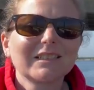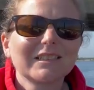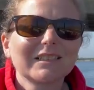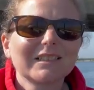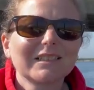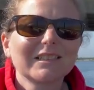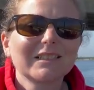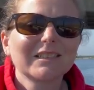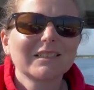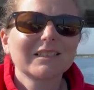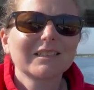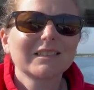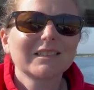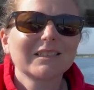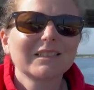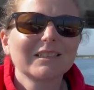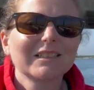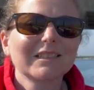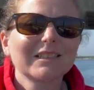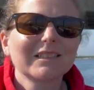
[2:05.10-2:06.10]

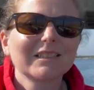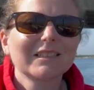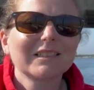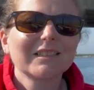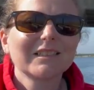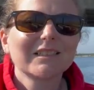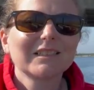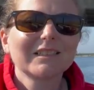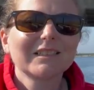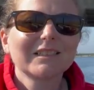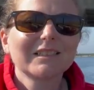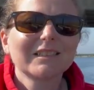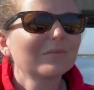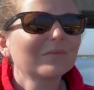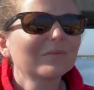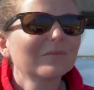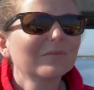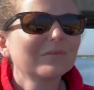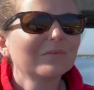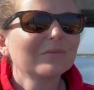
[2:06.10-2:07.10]

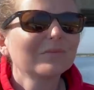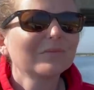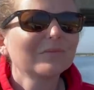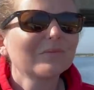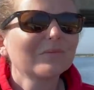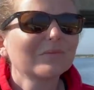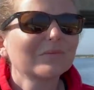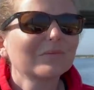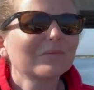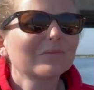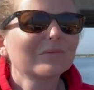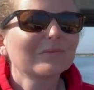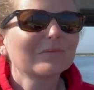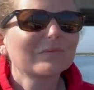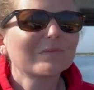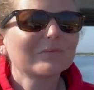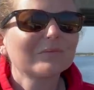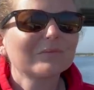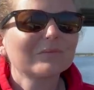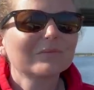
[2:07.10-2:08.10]

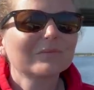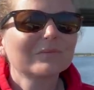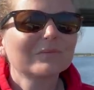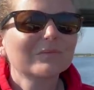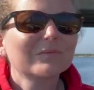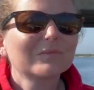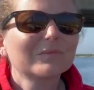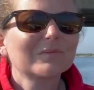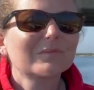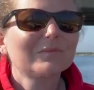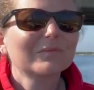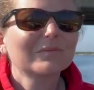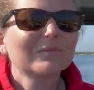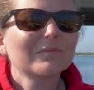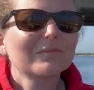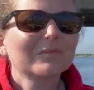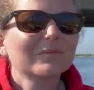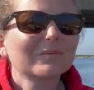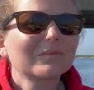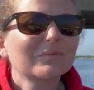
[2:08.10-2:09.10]

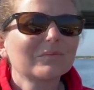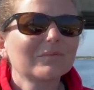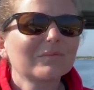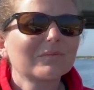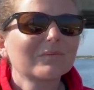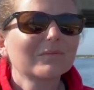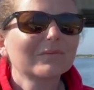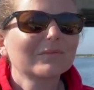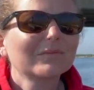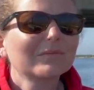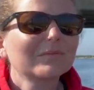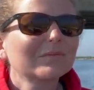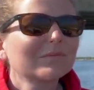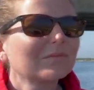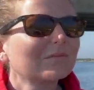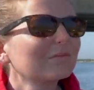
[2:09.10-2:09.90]
(not speaking)